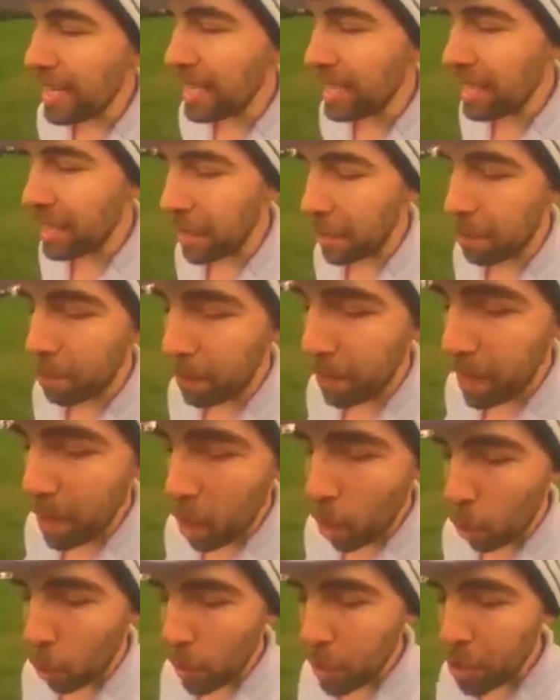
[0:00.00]
last tip,
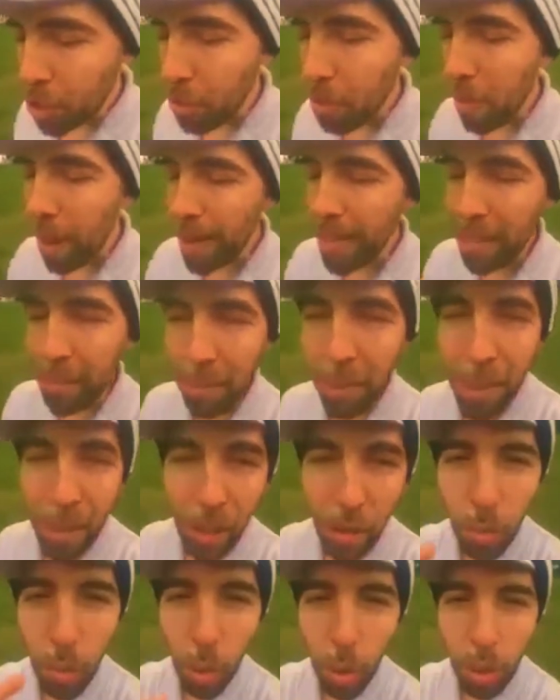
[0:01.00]
which
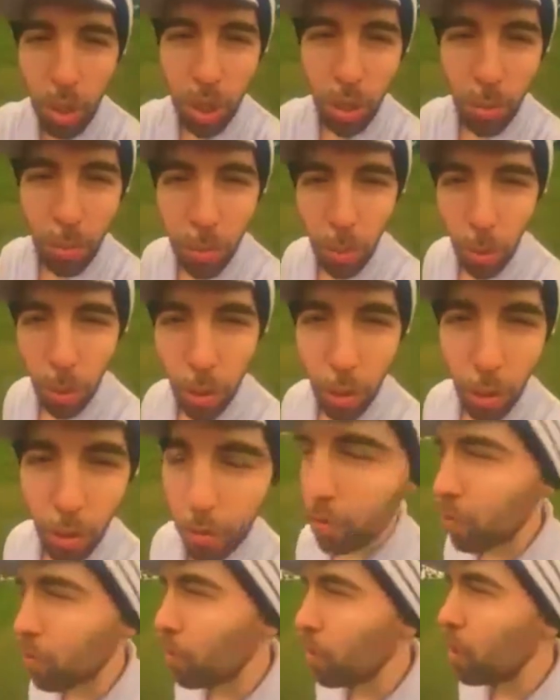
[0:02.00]
might be the most
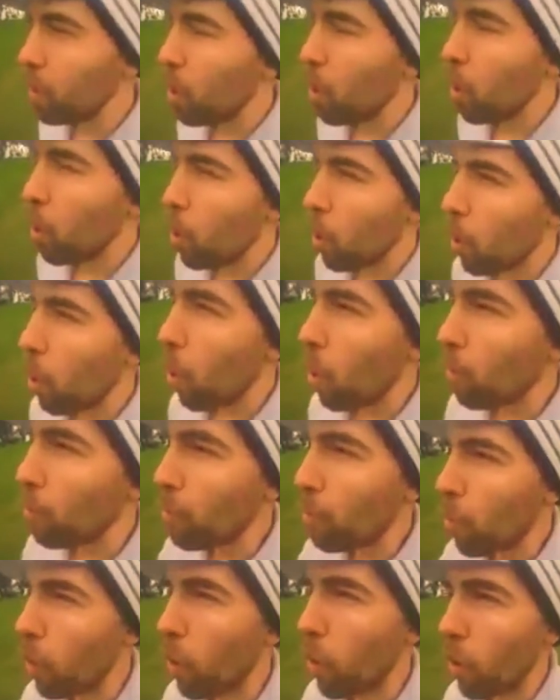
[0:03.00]
important
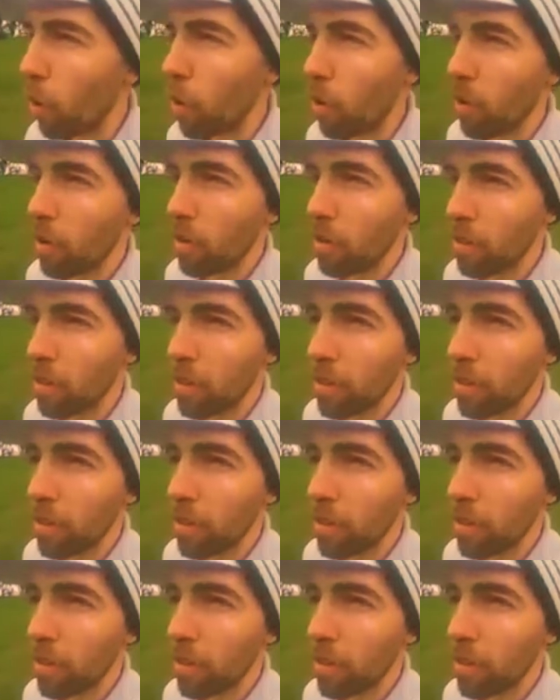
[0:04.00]
of all.